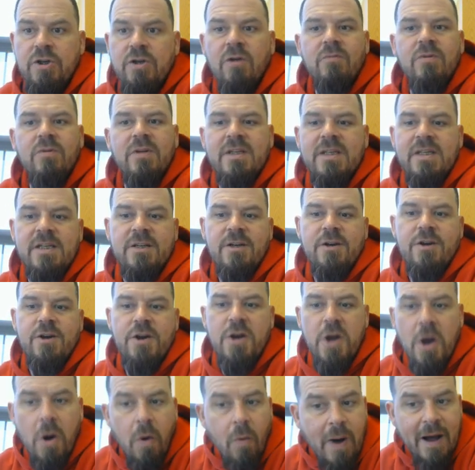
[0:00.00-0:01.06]
You don't really need to
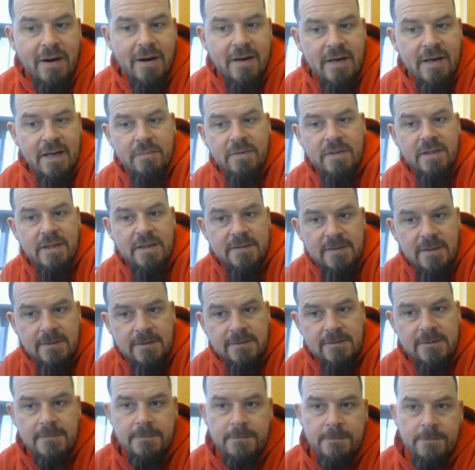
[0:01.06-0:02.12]
know how to name these
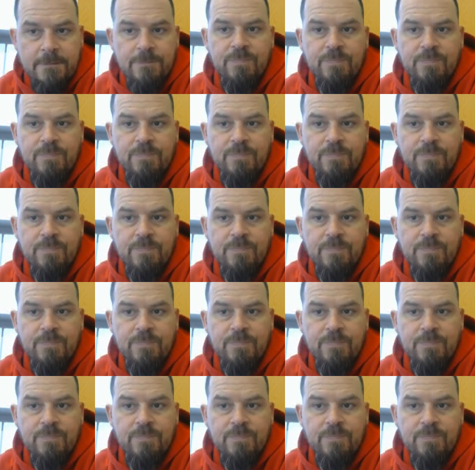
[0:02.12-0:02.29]
things.